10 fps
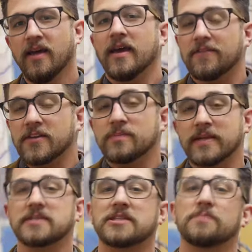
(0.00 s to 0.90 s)
If this
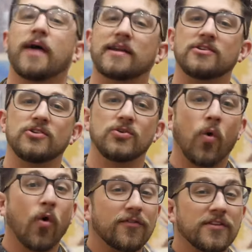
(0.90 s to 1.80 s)
message impacted you,
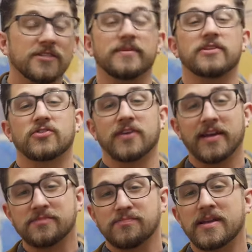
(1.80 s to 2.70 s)
or if this ministry
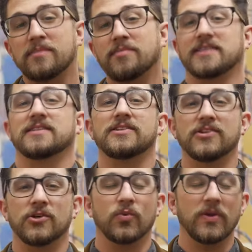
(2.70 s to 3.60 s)
has been a blessing to
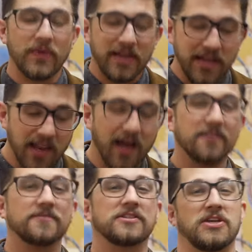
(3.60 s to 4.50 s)
you, we would
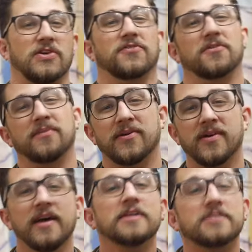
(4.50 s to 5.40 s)
love to hear from you.
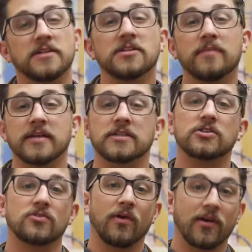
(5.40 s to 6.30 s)
Send us a message
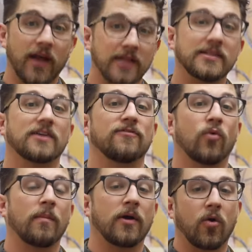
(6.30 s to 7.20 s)
through our contact
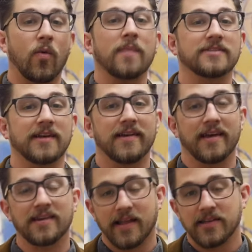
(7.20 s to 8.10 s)
form on our website
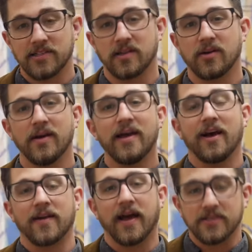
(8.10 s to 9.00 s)
and let us know
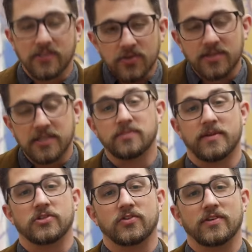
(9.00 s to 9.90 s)
how God has used this
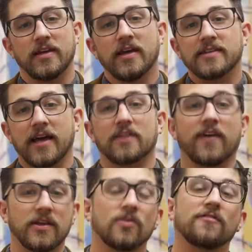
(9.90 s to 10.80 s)
ministry to
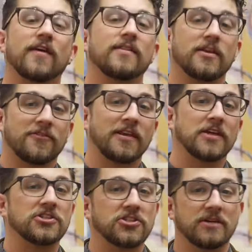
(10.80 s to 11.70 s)
edify your faith and
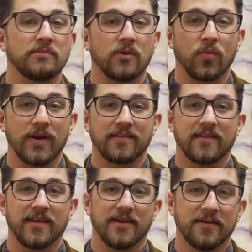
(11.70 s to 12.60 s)
relationship with
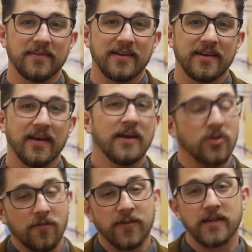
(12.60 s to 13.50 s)
Him.
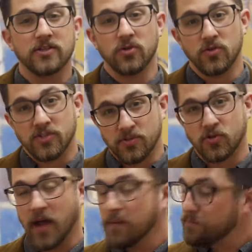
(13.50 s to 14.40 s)
Don't forget to
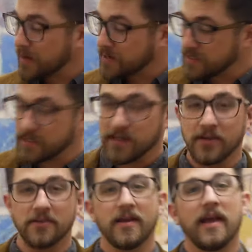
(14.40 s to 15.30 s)
subscribe by clicking here.